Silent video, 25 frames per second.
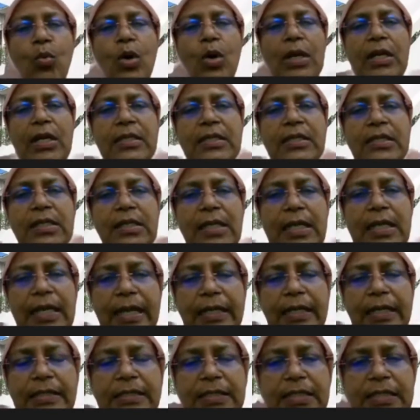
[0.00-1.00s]
Voluntary
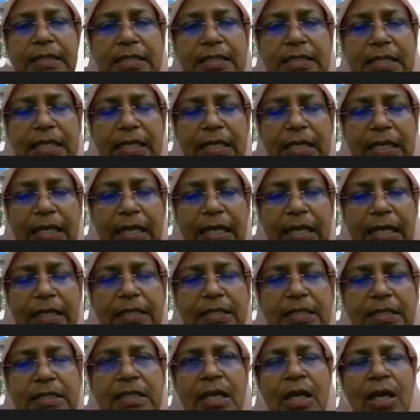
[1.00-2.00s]
licensing
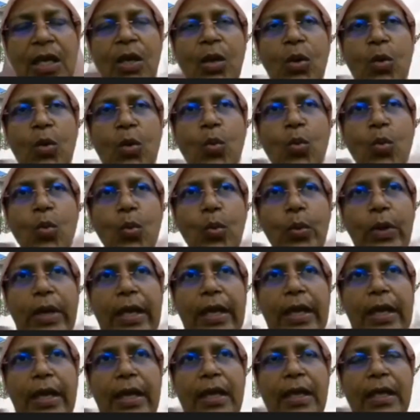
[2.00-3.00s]
is
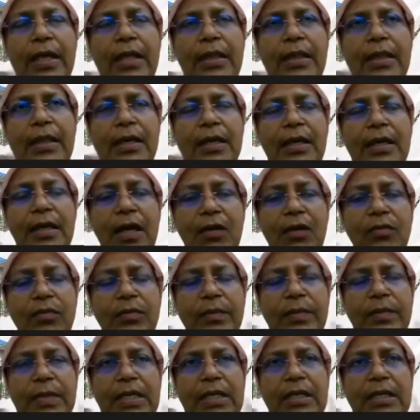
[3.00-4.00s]
where the
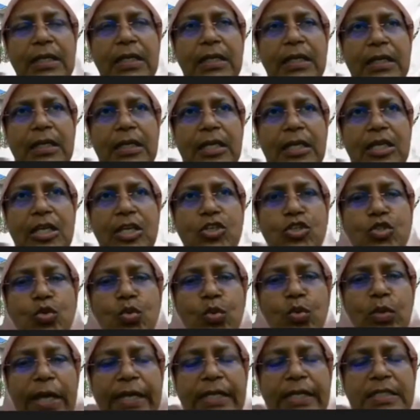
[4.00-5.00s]
government
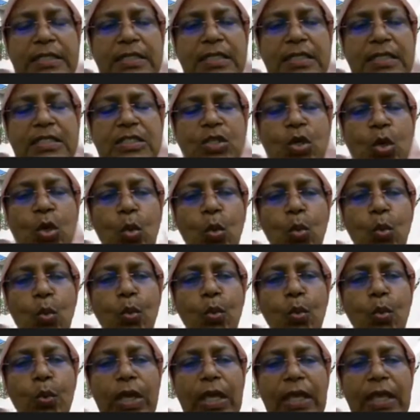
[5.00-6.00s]
issue license
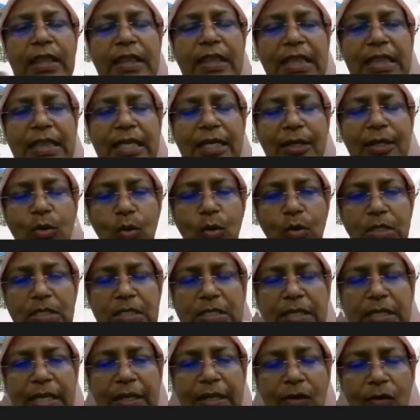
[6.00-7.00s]
with the
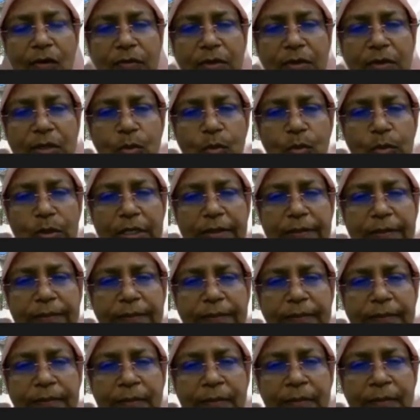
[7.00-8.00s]
consent of the
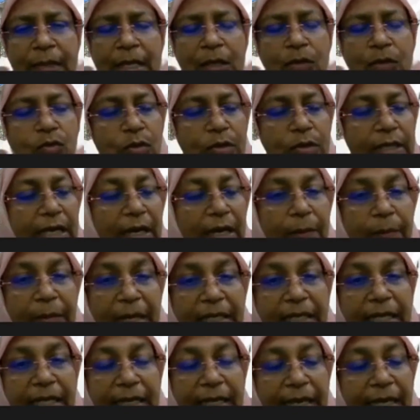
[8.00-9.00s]
owner. So there are
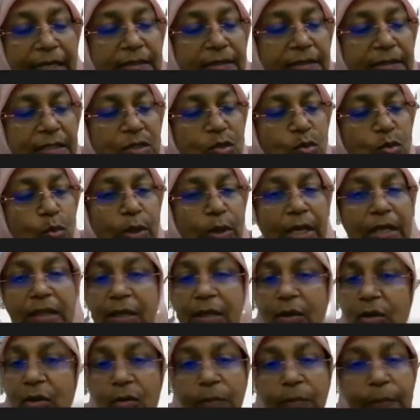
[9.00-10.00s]
many cases
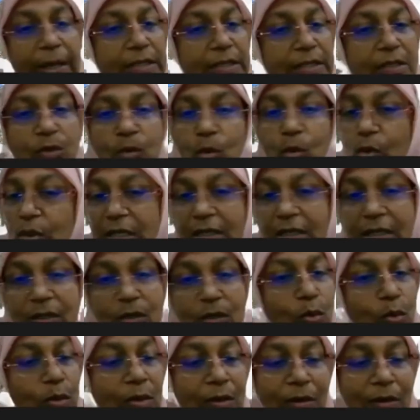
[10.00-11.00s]
where the patent owner
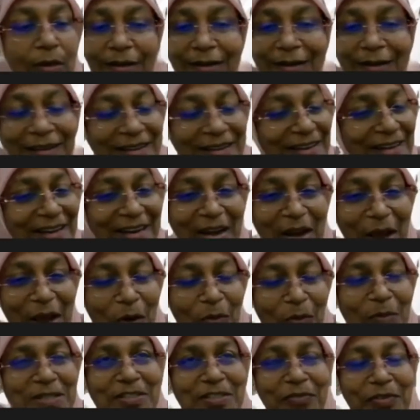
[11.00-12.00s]
don't
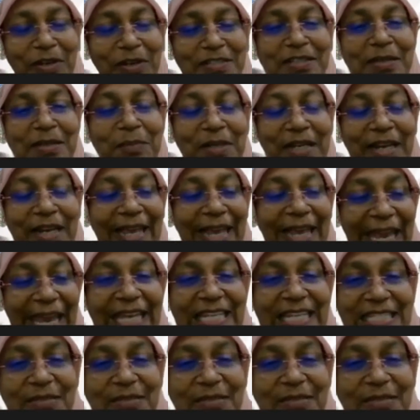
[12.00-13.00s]
allow, for example, like
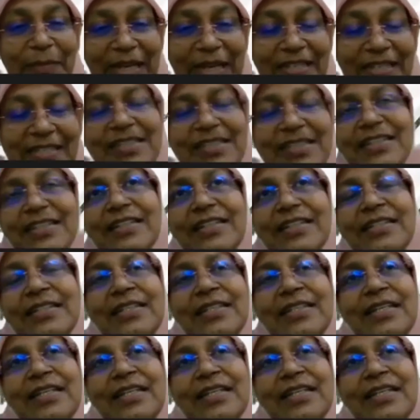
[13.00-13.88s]
AIDS medicine.